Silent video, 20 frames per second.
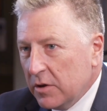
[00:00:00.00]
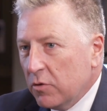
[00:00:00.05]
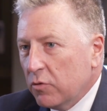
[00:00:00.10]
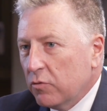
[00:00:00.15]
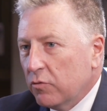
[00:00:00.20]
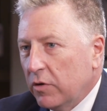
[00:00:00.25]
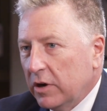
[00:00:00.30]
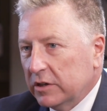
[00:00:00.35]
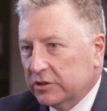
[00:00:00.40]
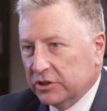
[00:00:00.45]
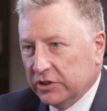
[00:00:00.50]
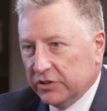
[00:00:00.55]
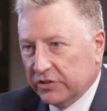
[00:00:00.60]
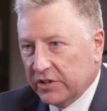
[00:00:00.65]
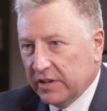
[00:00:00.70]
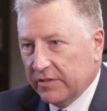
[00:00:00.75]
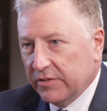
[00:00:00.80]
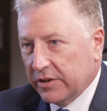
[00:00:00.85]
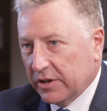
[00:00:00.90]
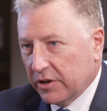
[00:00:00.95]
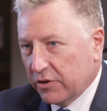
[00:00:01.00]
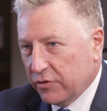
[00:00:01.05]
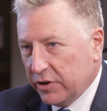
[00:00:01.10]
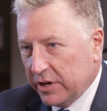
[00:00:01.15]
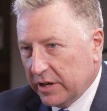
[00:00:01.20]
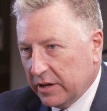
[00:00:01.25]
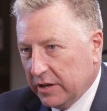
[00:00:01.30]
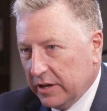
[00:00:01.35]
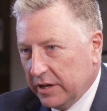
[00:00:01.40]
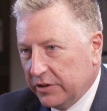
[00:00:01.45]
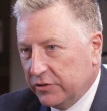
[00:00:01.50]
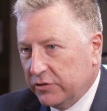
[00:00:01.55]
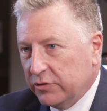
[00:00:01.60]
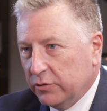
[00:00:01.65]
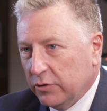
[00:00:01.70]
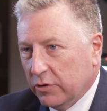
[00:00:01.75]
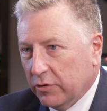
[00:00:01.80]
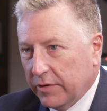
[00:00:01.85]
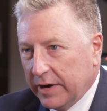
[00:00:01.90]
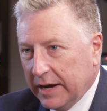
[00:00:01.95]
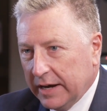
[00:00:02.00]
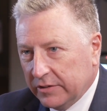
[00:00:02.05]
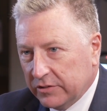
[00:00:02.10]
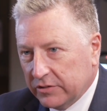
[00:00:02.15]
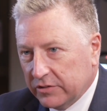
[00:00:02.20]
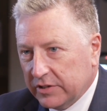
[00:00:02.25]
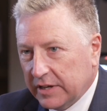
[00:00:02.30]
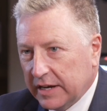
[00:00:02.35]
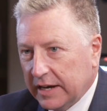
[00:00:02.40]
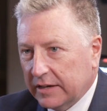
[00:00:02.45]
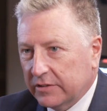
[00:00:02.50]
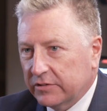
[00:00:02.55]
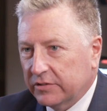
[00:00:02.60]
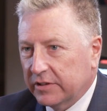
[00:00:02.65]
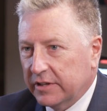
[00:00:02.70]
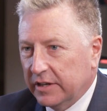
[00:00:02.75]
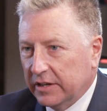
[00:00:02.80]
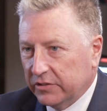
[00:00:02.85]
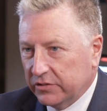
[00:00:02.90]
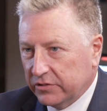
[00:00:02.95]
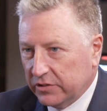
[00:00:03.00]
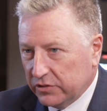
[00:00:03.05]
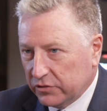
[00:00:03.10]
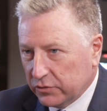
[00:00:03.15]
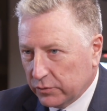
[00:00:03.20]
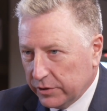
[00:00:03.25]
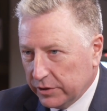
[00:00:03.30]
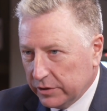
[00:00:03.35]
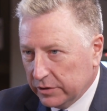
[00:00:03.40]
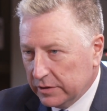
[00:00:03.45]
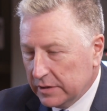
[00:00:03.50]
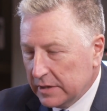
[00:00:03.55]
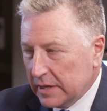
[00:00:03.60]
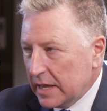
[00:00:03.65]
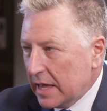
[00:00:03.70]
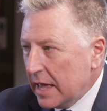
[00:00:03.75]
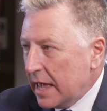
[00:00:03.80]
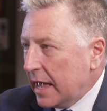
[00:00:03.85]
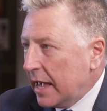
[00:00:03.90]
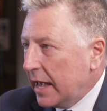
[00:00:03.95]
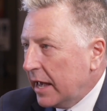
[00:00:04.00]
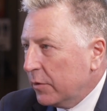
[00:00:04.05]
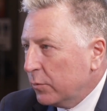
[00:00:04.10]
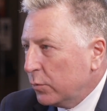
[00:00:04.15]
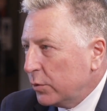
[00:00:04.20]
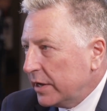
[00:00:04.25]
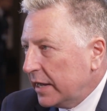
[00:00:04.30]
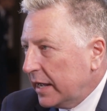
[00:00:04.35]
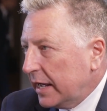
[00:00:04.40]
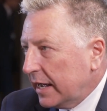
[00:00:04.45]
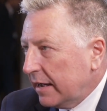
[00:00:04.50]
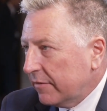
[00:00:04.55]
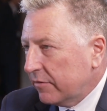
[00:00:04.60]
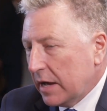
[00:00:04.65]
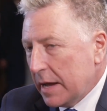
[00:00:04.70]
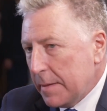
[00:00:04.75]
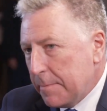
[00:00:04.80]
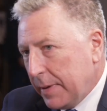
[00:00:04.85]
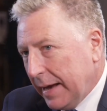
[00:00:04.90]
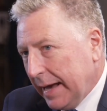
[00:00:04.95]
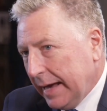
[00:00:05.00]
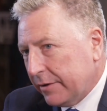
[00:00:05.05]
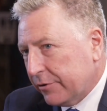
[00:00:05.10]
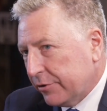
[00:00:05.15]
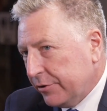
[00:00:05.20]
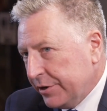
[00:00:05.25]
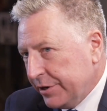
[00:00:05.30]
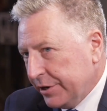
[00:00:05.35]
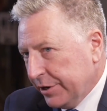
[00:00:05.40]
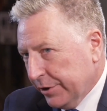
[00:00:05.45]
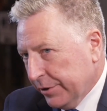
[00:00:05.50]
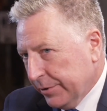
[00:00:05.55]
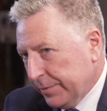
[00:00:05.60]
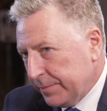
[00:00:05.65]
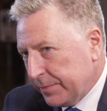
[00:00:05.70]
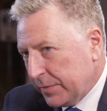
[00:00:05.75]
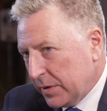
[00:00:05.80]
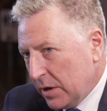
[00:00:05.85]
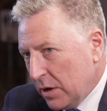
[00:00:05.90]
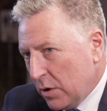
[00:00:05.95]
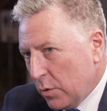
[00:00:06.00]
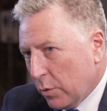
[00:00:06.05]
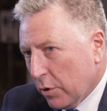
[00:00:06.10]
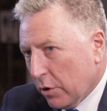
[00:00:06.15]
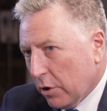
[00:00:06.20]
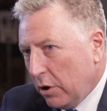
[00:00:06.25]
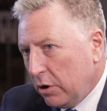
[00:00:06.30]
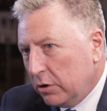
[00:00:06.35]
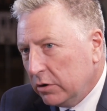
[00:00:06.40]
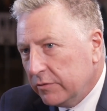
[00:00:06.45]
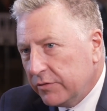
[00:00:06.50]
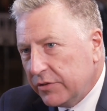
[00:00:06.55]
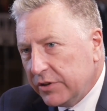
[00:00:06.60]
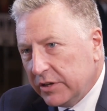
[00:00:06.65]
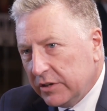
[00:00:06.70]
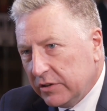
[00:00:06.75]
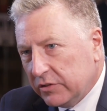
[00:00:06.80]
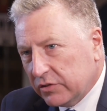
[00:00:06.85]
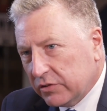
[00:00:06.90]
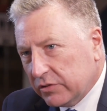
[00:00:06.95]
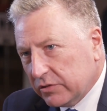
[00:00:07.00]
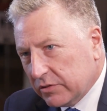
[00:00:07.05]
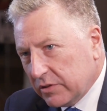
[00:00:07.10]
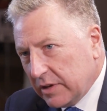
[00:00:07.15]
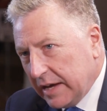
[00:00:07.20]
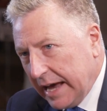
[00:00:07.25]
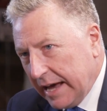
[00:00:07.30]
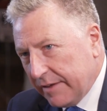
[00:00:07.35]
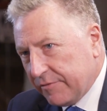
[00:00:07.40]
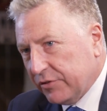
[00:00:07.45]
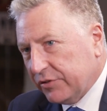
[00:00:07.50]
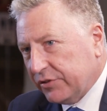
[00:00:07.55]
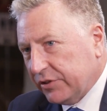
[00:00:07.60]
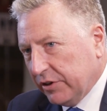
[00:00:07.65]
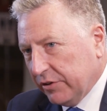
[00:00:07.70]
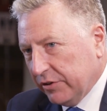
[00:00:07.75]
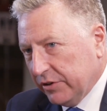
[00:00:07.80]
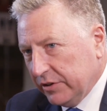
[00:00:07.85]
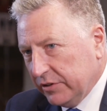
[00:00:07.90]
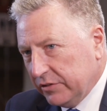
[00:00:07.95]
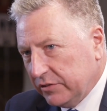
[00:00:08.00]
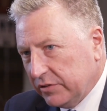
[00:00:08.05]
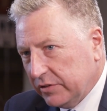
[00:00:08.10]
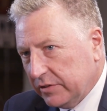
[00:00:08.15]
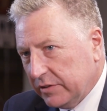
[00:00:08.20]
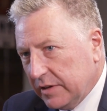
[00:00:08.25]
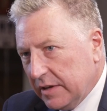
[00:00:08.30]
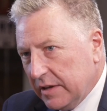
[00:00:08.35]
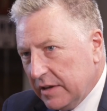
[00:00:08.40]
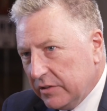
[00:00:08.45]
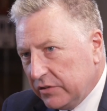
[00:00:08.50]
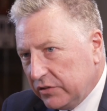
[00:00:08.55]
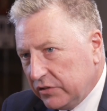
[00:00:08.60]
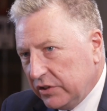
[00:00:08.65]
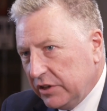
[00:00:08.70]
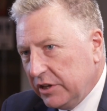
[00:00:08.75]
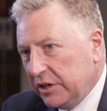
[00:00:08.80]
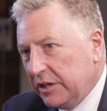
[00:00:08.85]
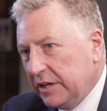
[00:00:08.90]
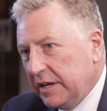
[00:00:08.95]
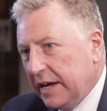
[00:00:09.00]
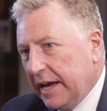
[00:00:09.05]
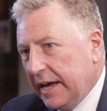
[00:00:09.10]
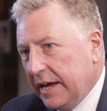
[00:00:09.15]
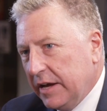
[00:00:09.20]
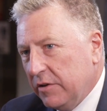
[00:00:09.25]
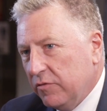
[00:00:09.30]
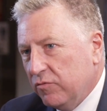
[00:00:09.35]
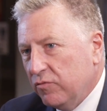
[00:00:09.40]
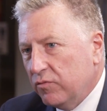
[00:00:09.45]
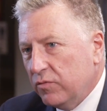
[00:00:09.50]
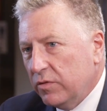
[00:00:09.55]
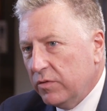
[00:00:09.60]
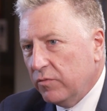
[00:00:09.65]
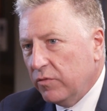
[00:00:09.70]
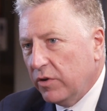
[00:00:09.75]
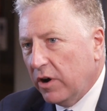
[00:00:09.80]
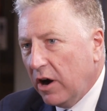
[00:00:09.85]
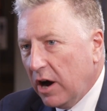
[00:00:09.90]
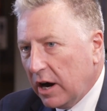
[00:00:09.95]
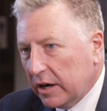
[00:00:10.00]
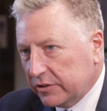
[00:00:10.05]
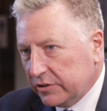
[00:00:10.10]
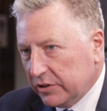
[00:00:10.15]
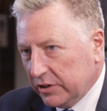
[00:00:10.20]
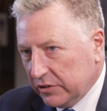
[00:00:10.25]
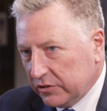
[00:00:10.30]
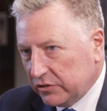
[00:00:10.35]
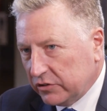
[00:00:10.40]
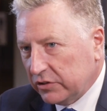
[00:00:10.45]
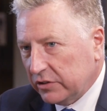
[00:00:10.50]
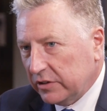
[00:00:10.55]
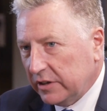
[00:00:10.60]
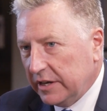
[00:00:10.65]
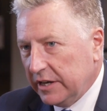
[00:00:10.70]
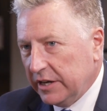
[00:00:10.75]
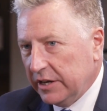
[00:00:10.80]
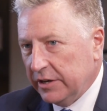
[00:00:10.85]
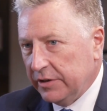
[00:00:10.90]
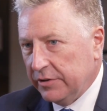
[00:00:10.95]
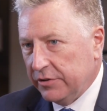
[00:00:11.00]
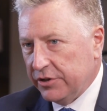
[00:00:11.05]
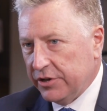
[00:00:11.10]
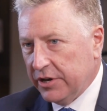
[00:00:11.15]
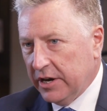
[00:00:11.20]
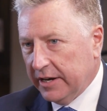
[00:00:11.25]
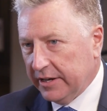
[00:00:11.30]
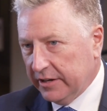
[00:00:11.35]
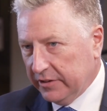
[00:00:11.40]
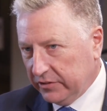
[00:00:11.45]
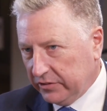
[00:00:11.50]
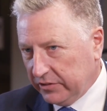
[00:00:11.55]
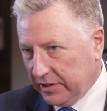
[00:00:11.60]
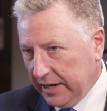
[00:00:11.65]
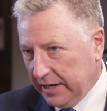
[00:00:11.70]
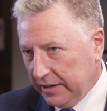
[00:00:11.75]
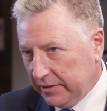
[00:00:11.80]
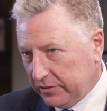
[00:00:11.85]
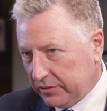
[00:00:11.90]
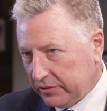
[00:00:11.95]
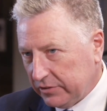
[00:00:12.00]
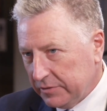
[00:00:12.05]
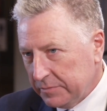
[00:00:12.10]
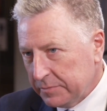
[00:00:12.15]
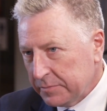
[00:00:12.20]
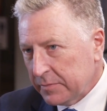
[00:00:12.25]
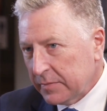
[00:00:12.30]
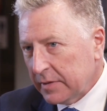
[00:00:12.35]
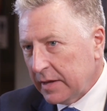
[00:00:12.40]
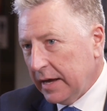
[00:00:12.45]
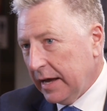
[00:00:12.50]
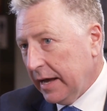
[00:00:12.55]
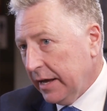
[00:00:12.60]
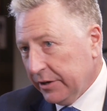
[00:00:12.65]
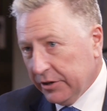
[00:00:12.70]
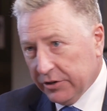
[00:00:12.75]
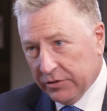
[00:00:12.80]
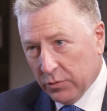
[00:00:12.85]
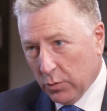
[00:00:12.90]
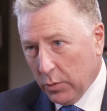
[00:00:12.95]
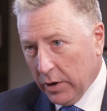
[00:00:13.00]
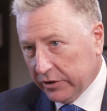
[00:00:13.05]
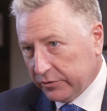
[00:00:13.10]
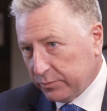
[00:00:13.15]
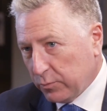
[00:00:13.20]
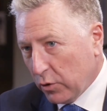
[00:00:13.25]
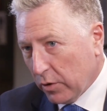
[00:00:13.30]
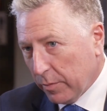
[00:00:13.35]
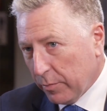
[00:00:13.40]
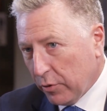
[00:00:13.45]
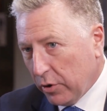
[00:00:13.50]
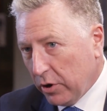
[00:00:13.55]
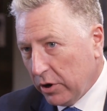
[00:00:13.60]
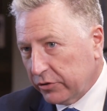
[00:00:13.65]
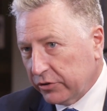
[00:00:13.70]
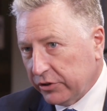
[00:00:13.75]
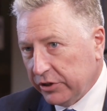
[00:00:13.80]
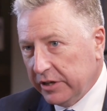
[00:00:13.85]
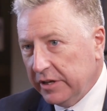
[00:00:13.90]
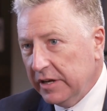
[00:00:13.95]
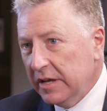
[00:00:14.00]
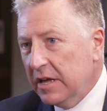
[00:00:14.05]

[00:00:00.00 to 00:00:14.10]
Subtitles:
Russia is giving a green light to Iran's attacks against Israel. And we have a pattern here where all of these adversaries see a reluctance in the United States and in the West more broadly